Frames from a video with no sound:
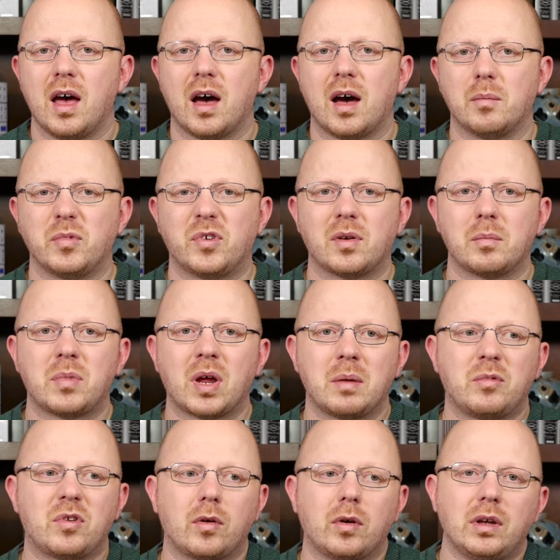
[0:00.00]
Um,
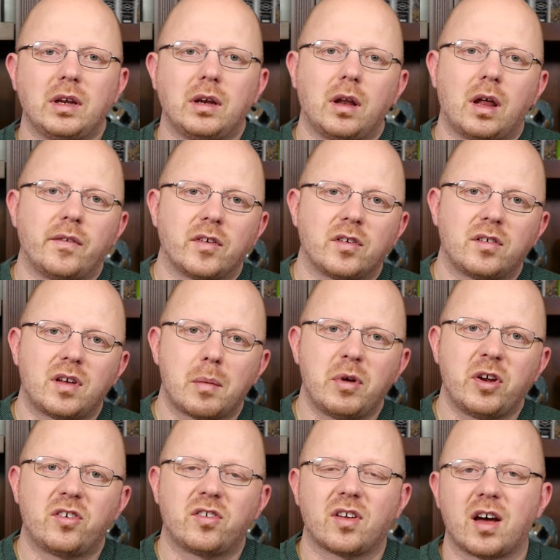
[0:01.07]
sometimes they're a little on the
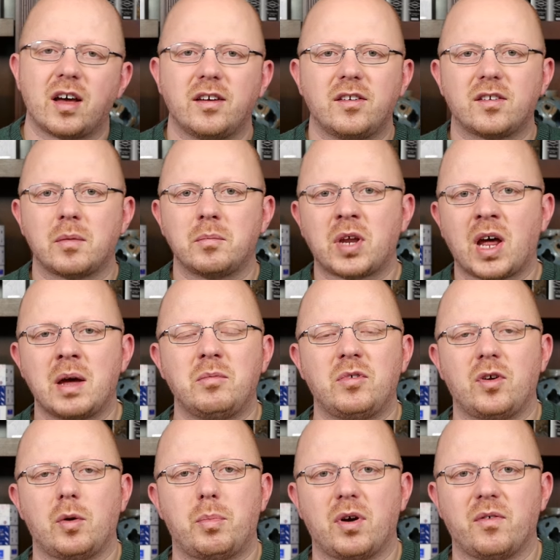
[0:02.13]
stubbish side, sometimes
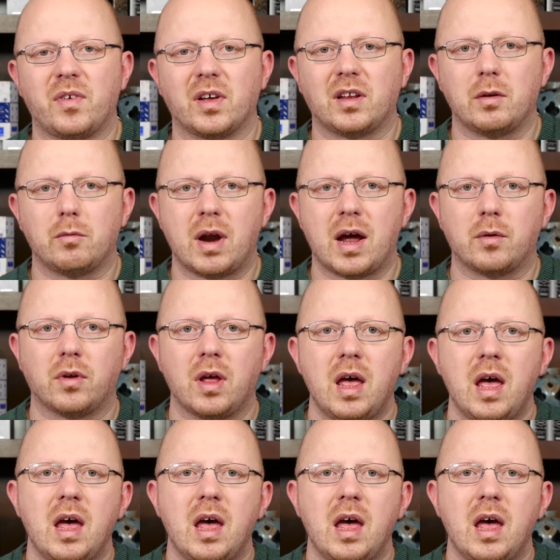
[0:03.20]
they're perfectly round.